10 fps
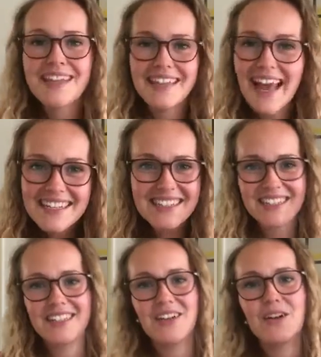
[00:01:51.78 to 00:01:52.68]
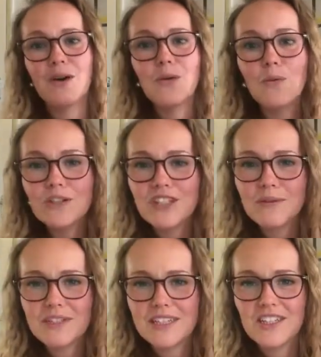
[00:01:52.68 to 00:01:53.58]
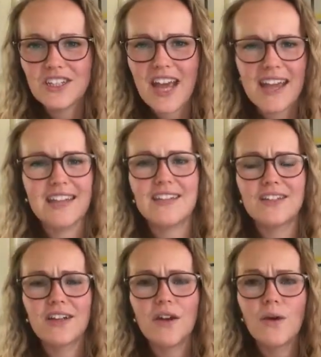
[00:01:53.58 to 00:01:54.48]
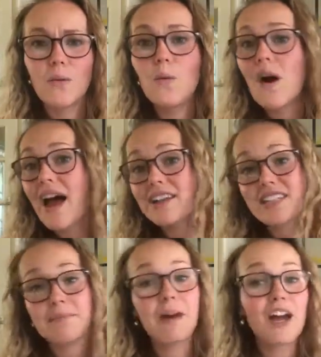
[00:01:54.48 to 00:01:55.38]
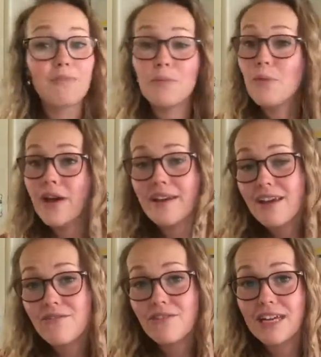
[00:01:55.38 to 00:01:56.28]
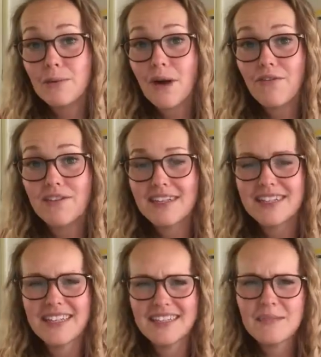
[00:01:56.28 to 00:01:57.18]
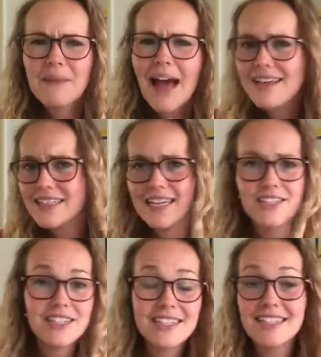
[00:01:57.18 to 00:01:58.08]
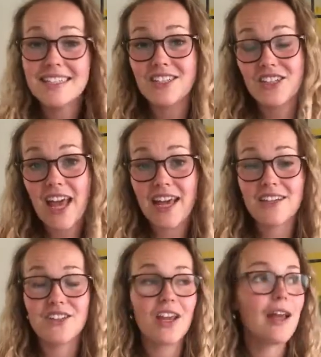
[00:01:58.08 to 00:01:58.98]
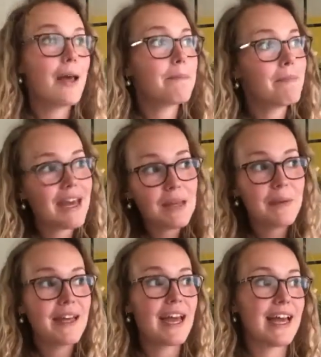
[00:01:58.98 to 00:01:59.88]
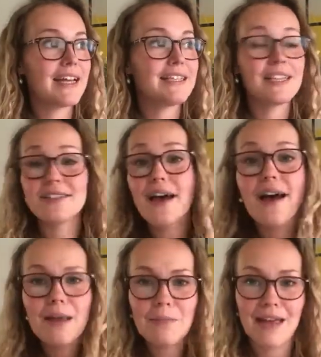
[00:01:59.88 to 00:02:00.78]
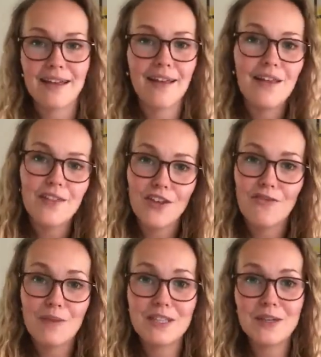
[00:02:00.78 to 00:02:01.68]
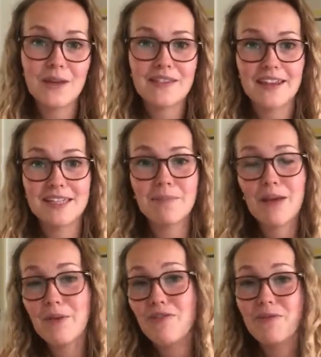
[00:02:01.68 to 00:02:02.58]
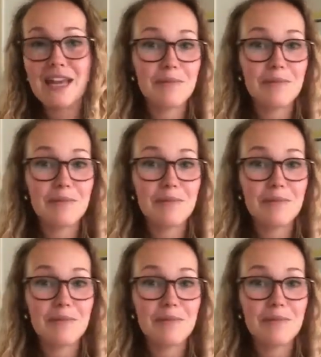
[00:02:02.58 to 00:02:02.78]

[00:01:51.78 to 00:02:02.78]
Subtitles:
Next, what do you want to change? What actually might have been working really well for this season, but actually it just needs to change. Maybe it's the timing that you've been doing things. Maybe you've been